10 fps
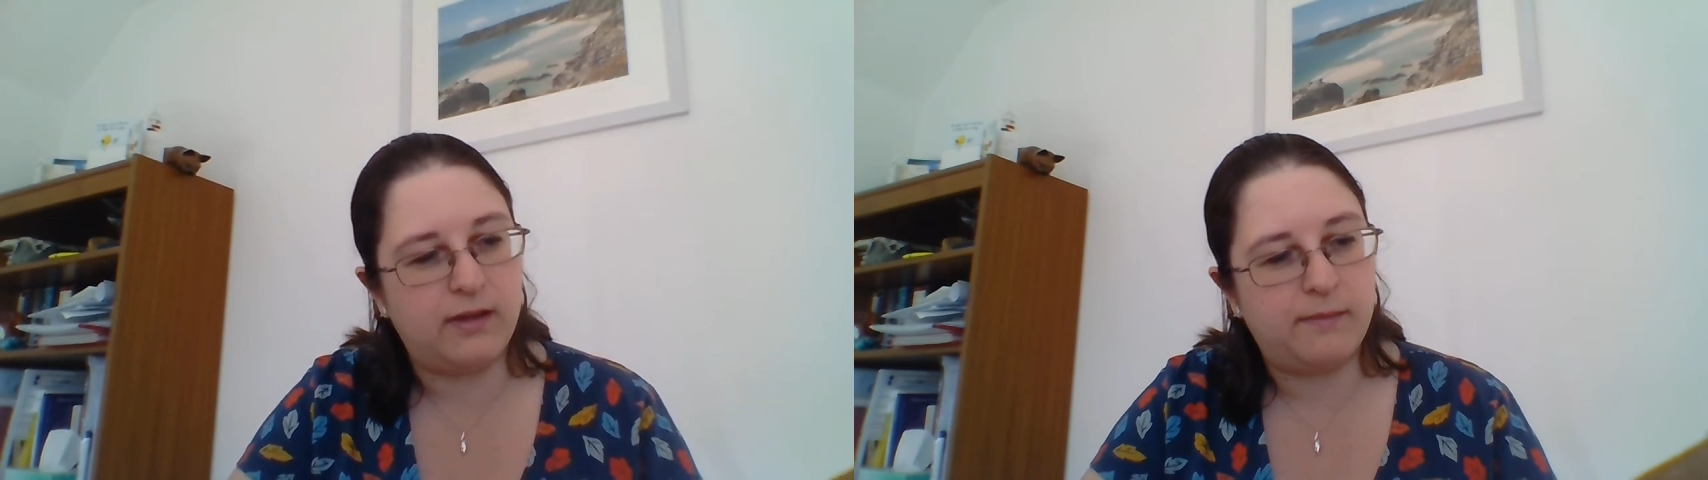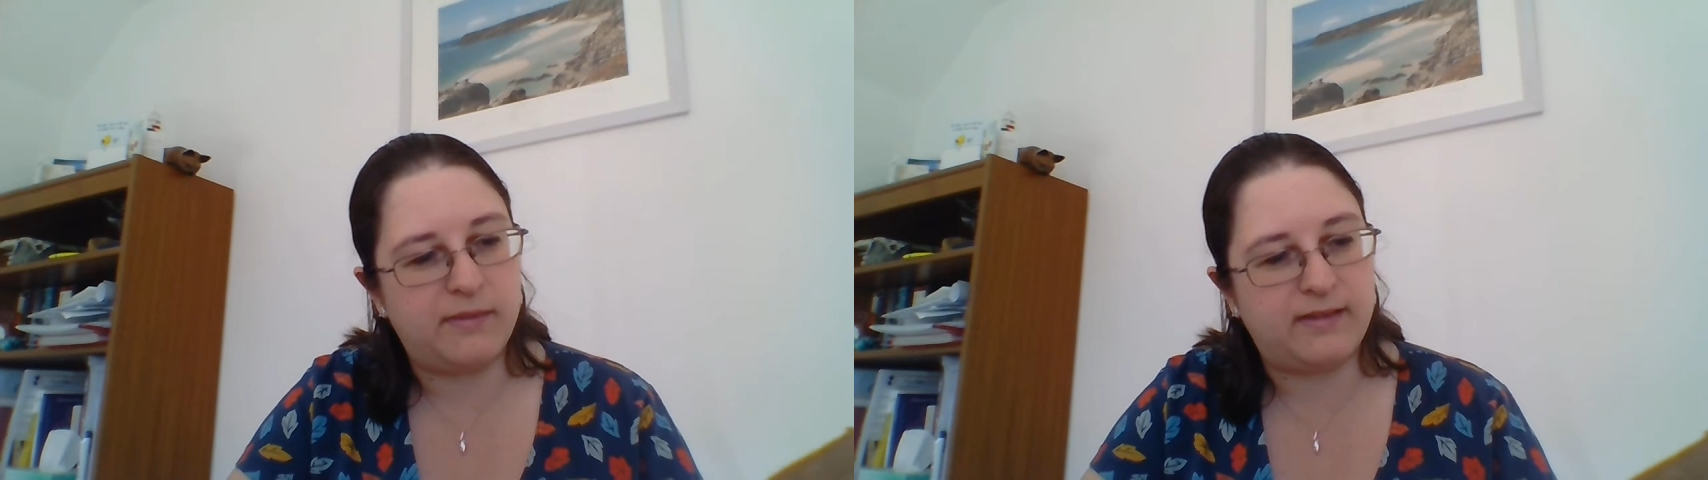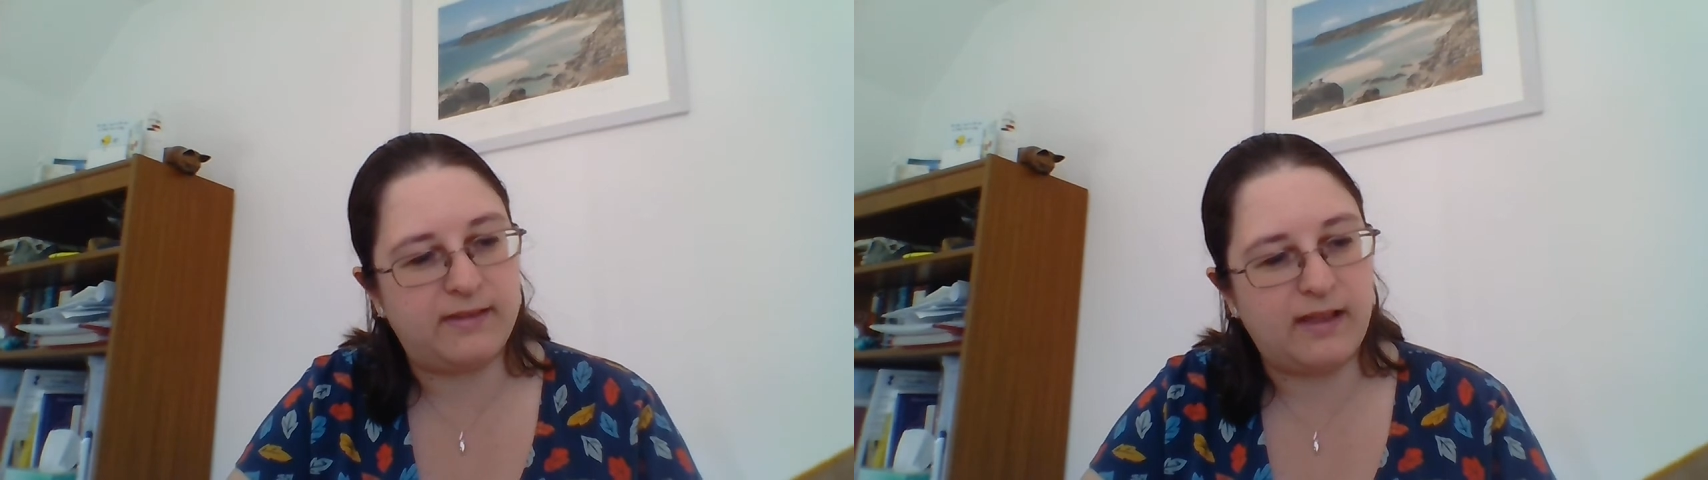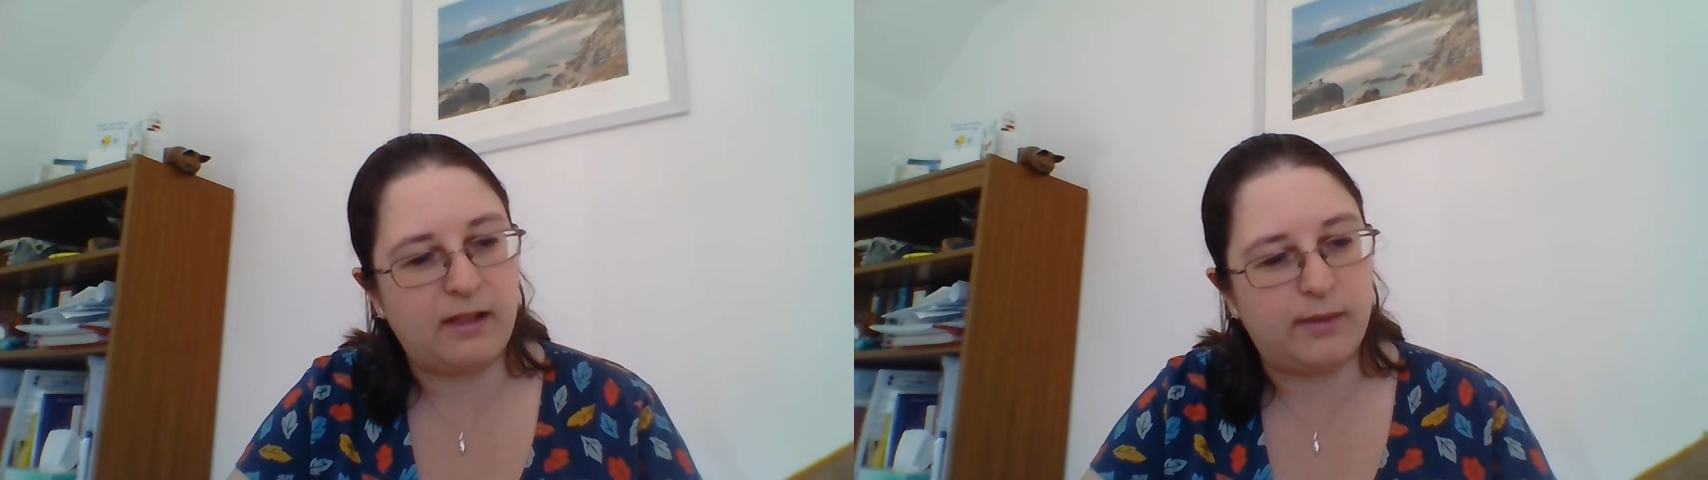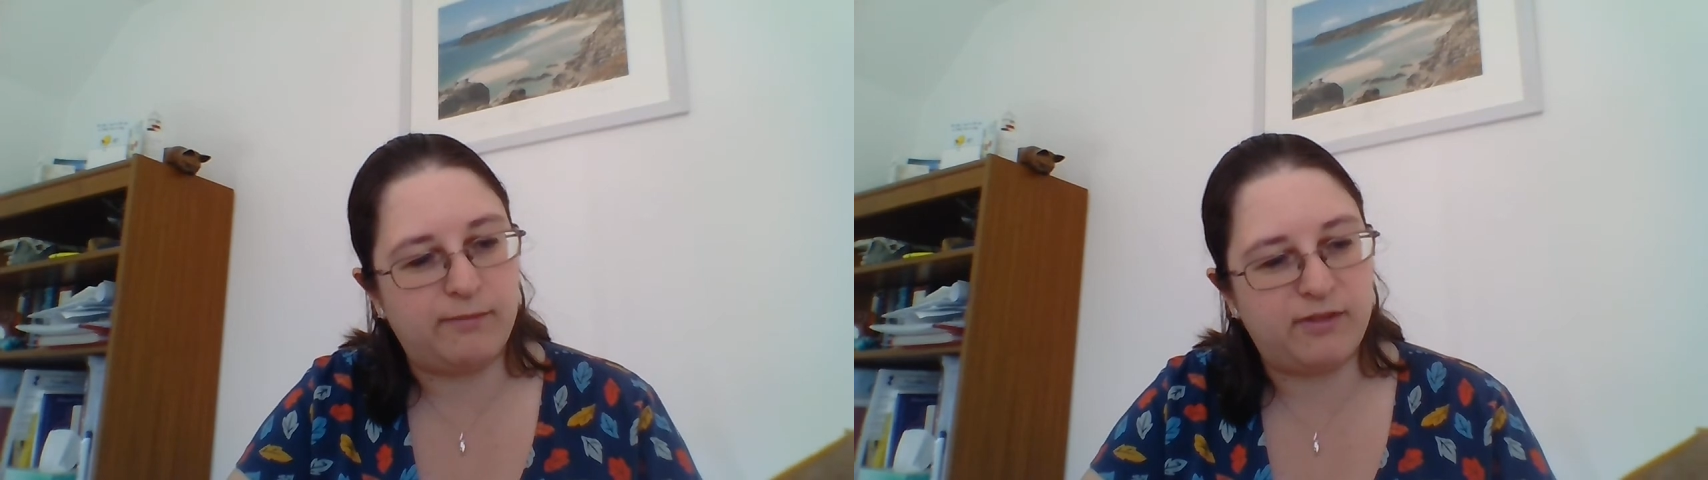Mrs.
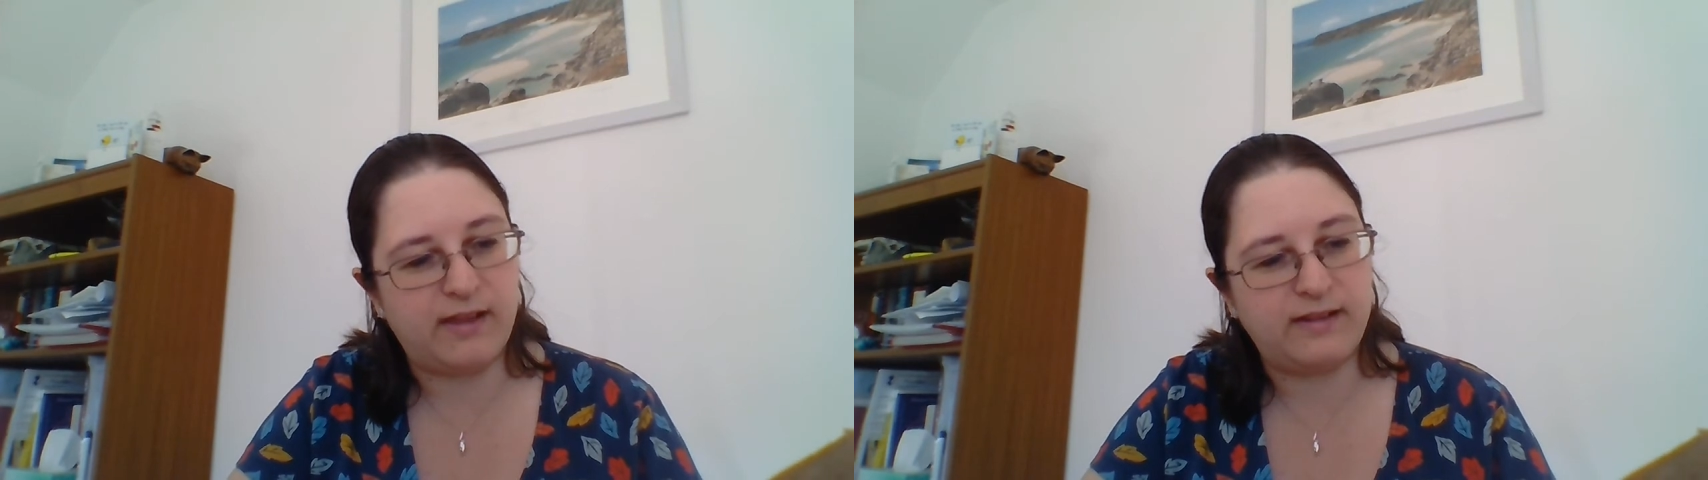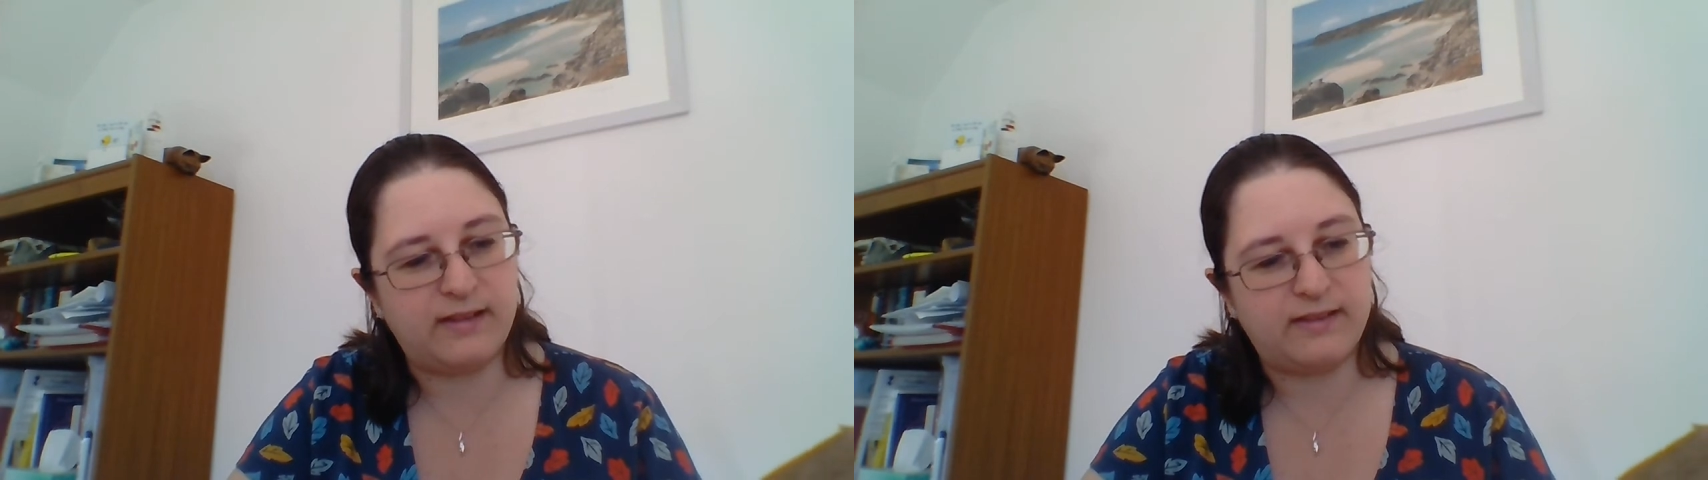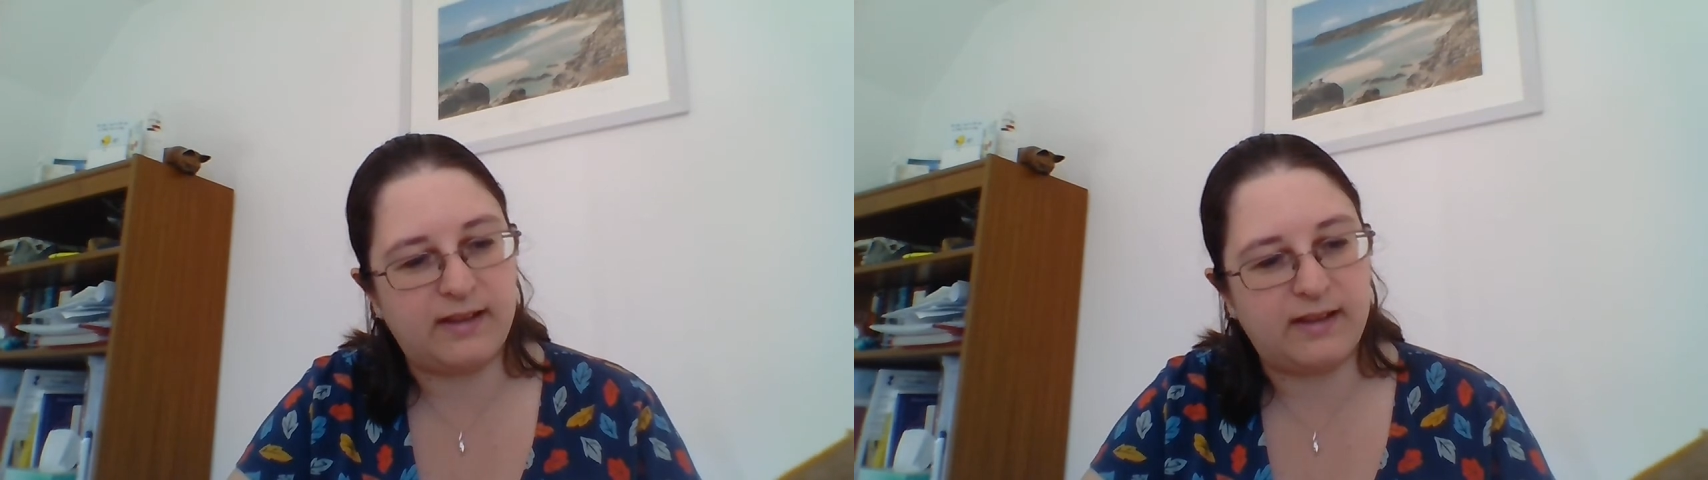Selwyn presented Sir